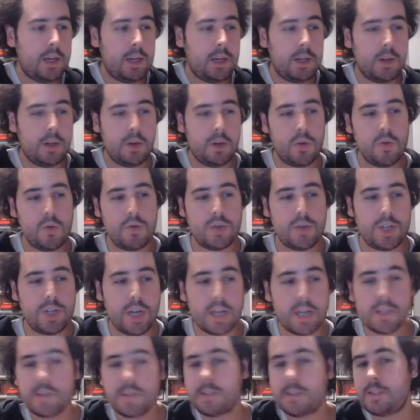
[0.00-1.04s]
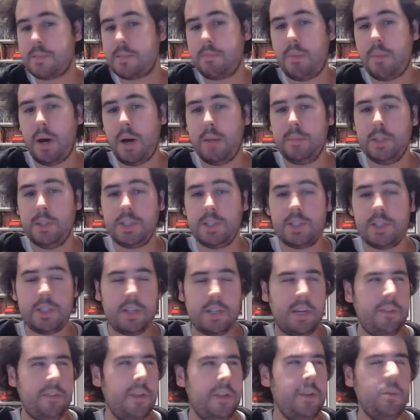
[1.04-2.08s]
who just published,
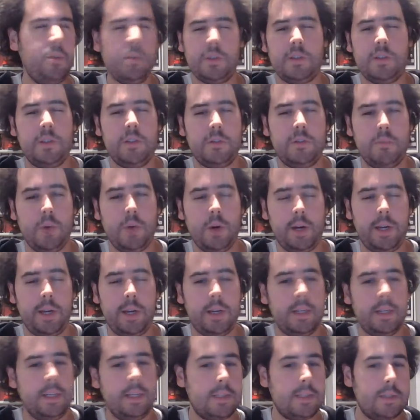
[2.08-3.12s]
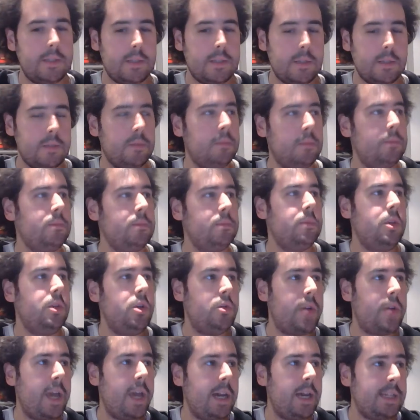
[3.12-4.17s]
I think it was this morning, at least
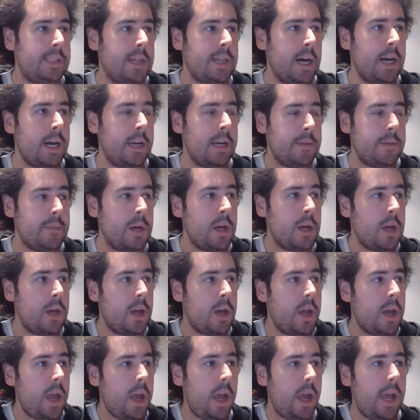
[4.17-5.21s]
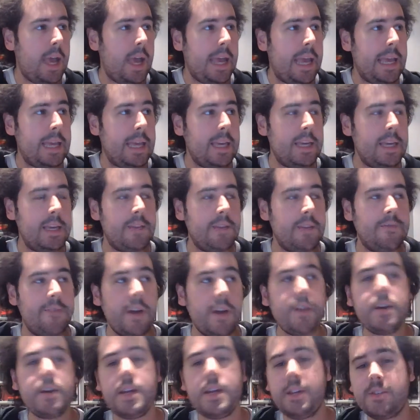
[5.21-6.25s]
UK time, a
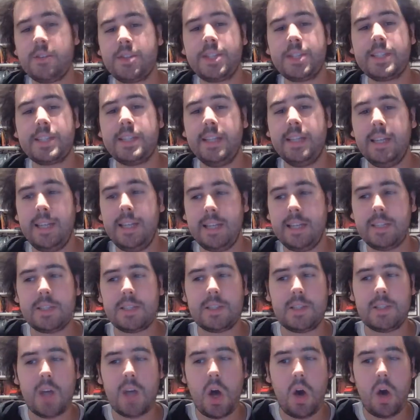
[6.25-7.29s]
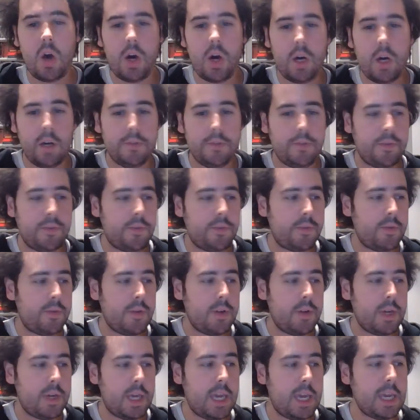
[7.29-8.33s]
very interesting list of
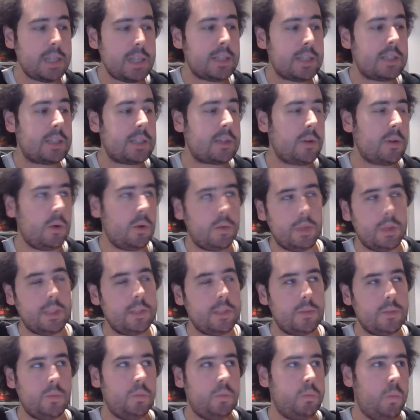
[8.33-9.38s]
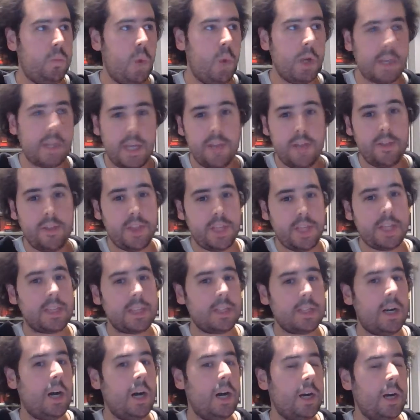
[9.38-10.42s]
his, or at least what he thinks
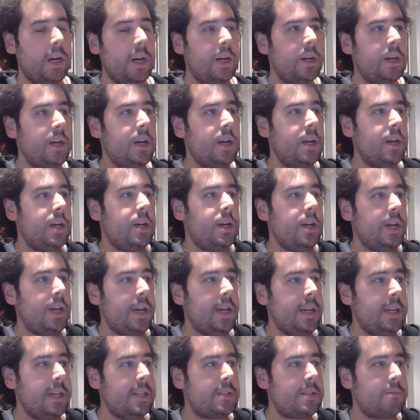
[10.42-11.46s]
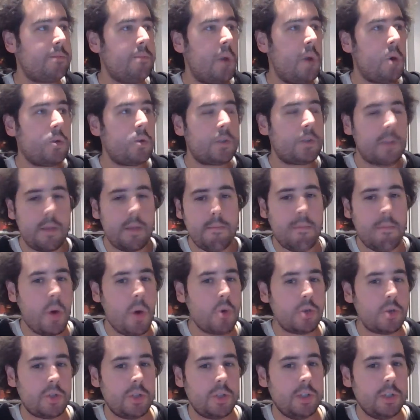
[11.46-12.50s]
are his most
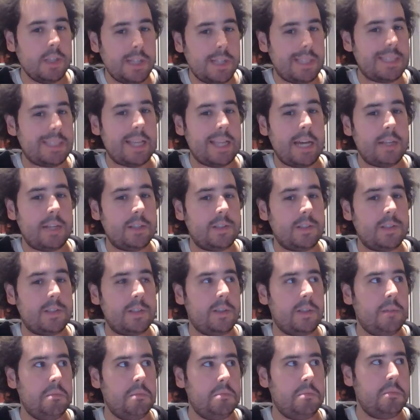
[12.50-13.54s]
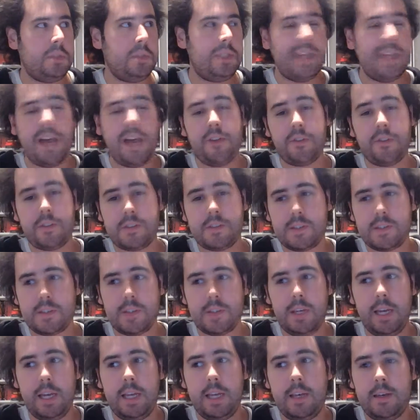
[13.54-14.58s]
emotional and saddest deaths
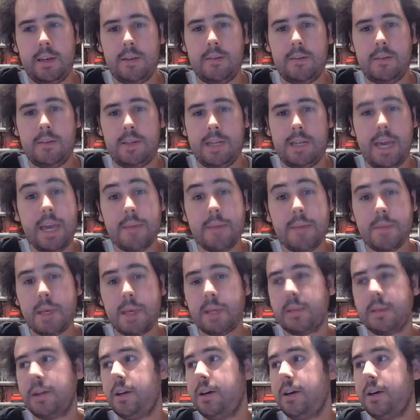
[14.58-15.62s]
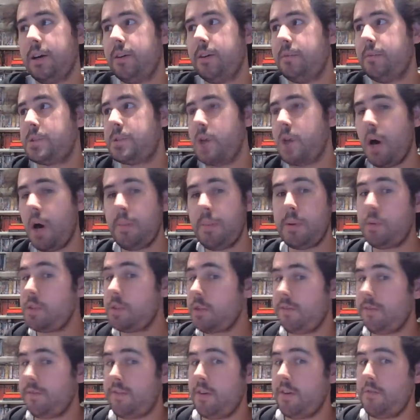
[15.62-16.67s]
in gaming. A topic which
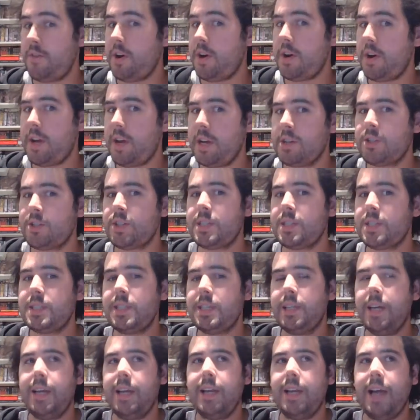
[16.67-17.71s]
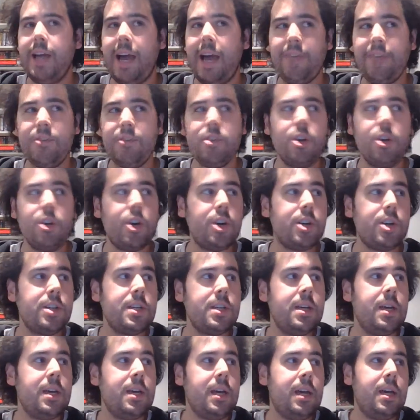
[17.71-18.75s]
I found very interesting, and I haven't heard
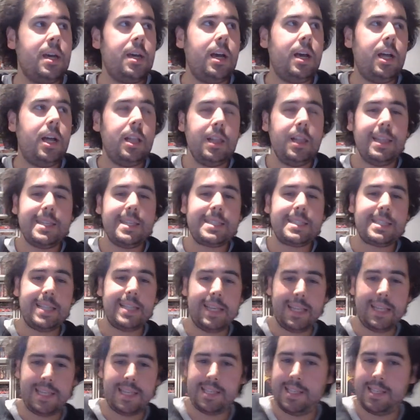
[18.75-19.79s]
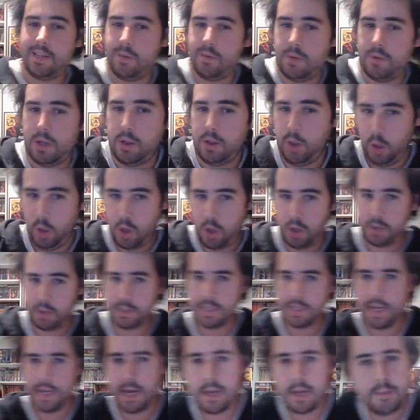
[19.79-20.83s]
a list like this in a long
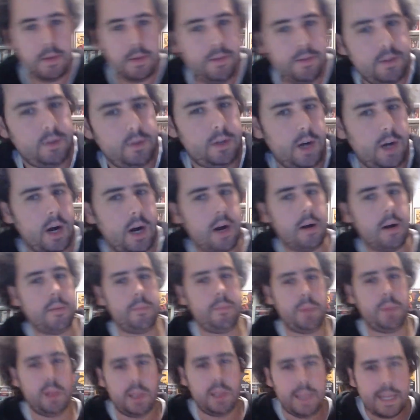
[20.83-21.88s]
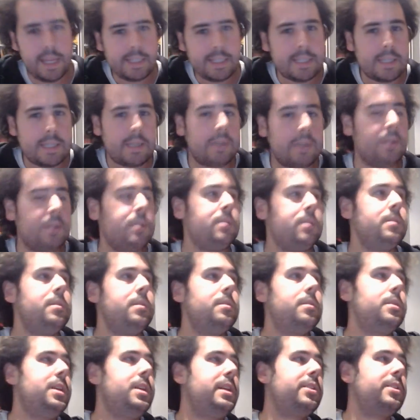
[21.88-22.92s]
time, even though there are plenty on
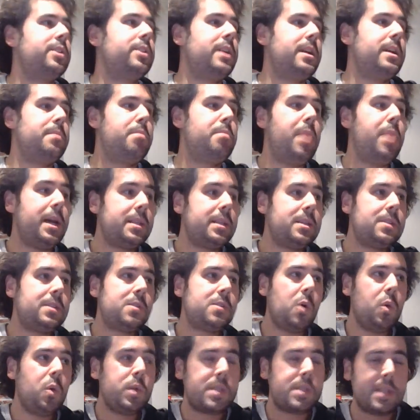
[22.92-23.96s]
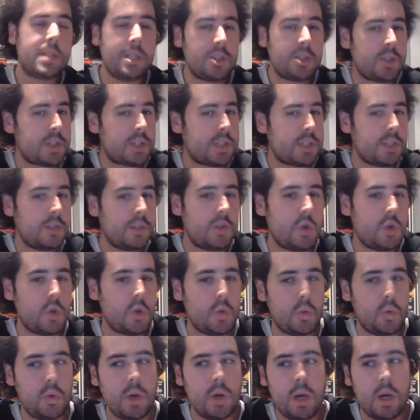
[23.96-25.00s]
the internet. But it's always interesting
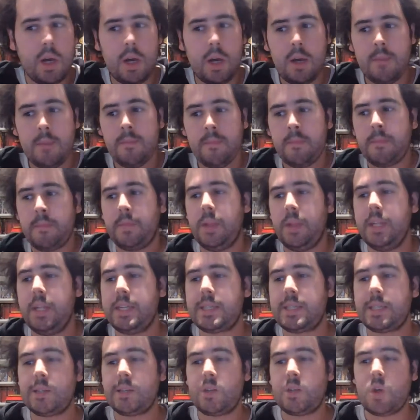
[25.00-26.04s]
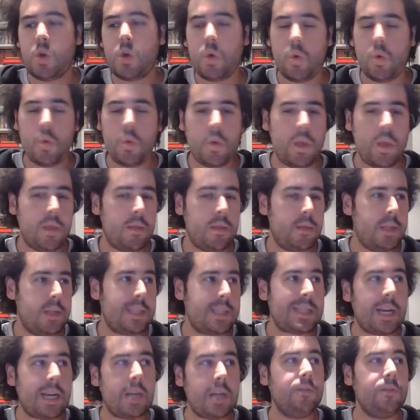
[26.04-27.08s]
to listen to this
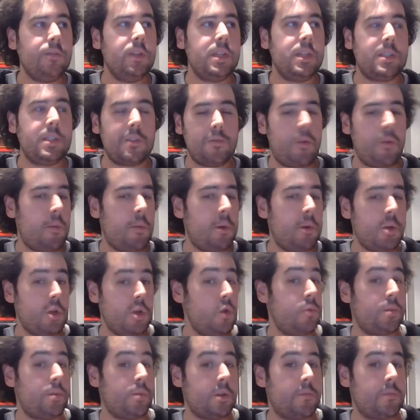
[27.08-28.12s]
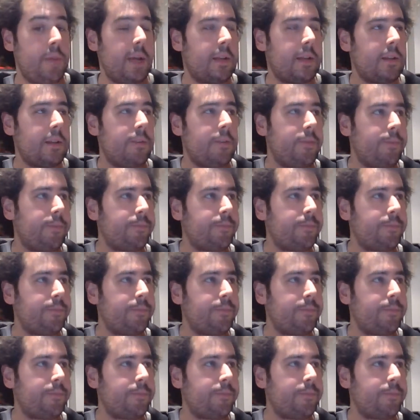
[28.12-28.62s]
kind of list from a new perspective.